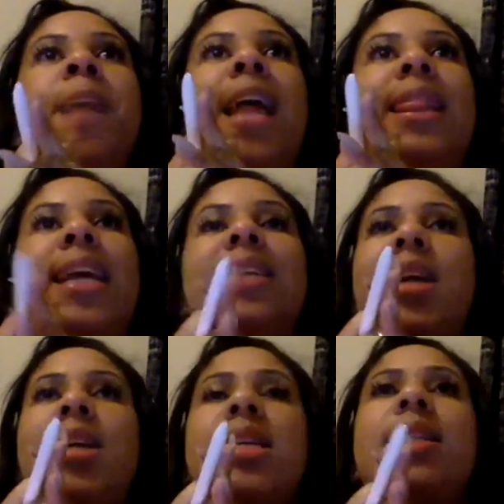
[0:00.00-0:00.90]
Unless
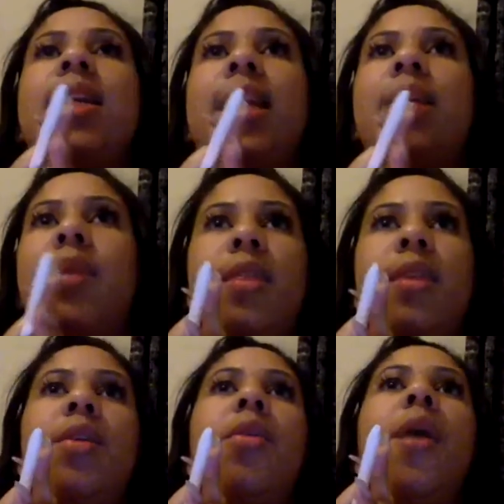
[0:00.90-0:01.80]
they're in the city with
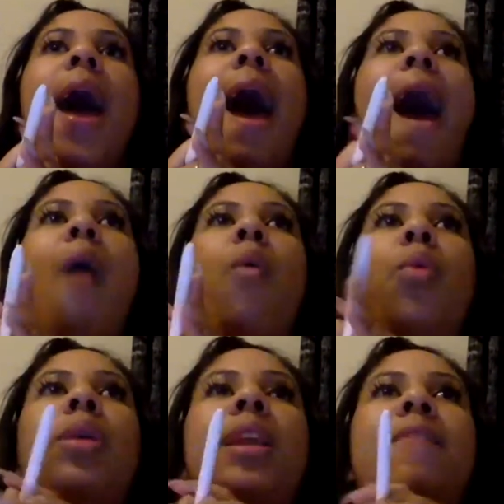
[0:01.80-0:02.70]
you, I would
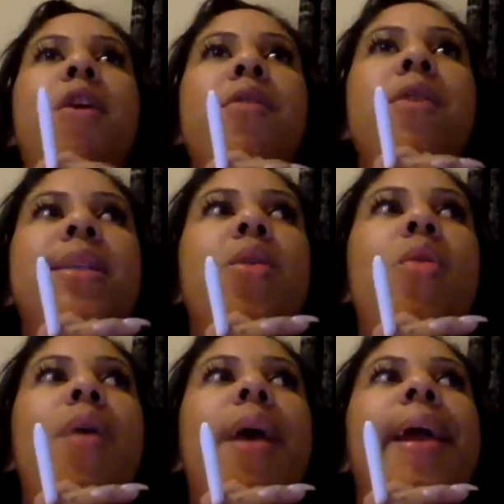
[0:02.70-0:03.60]
really focus
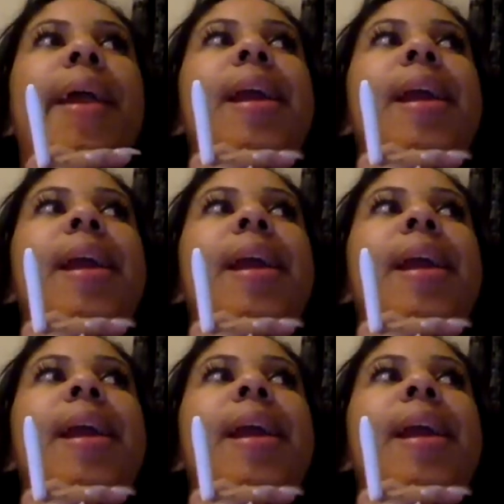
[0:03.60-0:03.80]
on